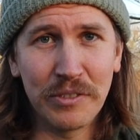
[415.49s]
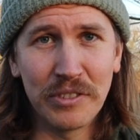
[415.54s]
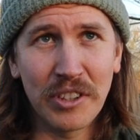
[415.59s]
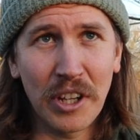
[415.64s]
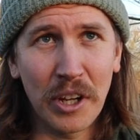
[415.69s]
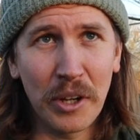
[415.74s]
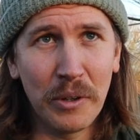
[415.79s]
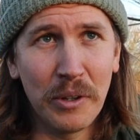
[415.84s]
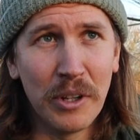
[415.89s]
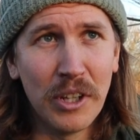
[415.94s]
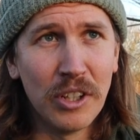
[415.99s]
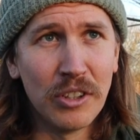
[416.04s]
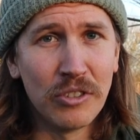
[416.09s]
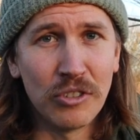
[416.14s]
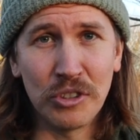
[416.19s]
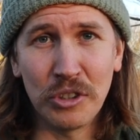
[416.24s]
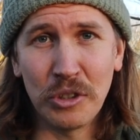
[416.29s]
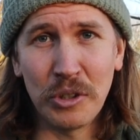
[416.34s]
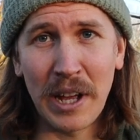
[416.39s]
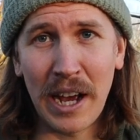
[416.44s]
So
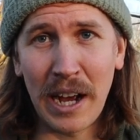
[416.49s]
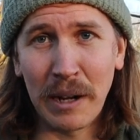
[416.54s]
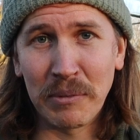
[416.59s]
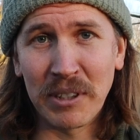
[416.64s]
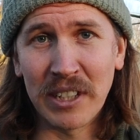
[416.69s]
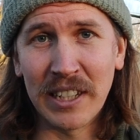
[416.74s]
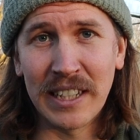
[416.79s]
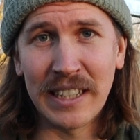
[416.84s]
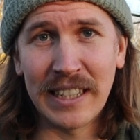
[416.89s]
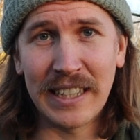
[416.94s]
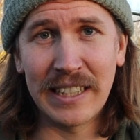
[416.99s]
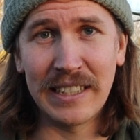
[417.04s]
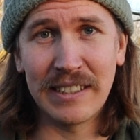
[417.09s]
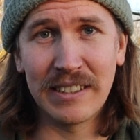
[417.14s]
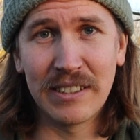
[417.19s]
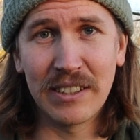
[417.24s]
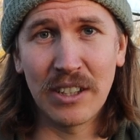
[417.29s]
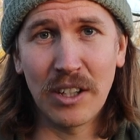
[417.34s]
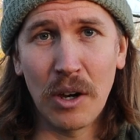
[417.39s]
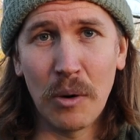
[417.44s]
to do that, I'm going to need
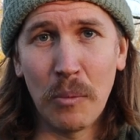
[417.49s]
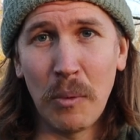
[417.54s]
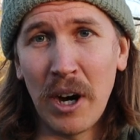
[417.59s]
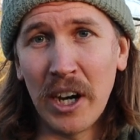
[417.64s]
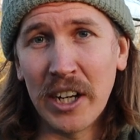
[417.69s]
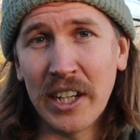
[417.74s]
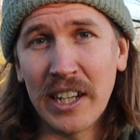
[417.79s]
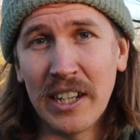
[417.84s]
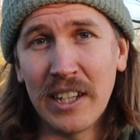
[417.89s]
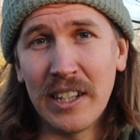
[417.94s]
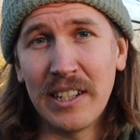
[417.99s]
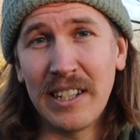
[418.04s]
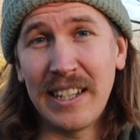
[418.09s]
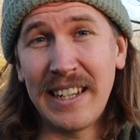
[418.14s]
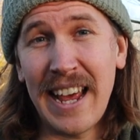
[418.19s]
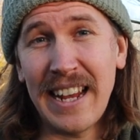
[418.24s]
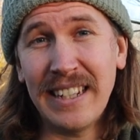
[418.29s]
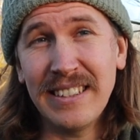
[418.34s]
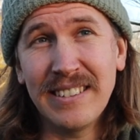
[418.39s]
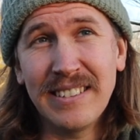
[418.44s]
a wider
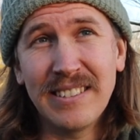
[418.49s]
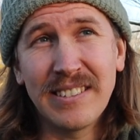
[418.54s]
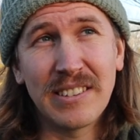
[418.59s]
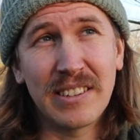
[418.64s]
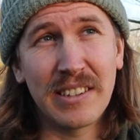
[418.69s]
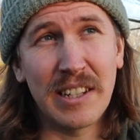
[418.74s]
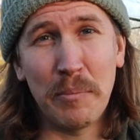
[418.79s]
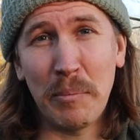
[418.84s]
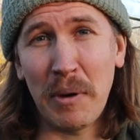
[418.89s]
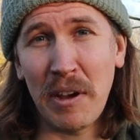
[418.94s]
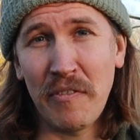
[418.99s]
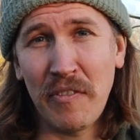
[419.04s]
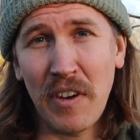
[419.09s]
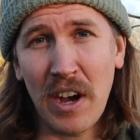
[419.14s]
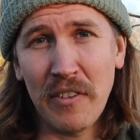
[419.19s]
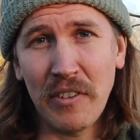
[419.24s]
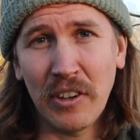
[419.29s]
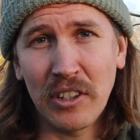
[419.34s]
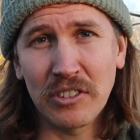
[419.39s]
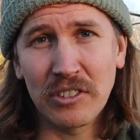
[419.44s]
lens than my
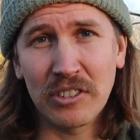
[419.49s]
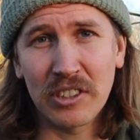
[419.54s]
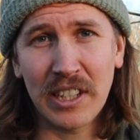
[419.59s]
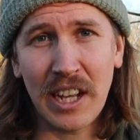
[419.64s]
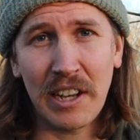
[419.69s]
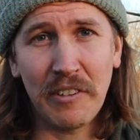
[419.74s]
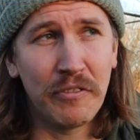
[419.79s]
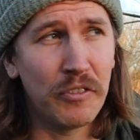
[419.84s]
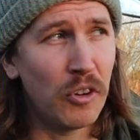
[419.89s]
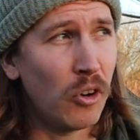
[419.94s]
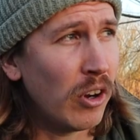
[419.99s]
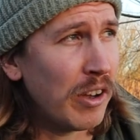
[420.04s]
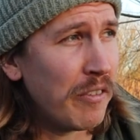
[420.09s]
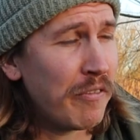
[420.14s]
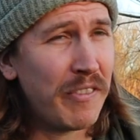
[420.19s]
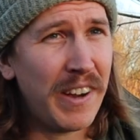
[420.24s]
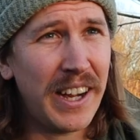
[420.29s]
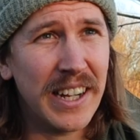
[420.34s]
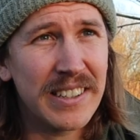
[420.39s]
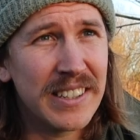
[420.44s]
500 f4. In
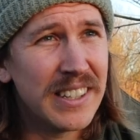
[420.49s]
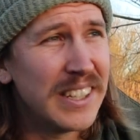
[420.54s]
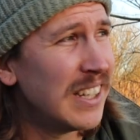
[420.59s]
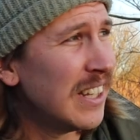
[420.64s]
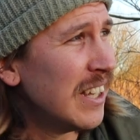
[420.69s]
fact,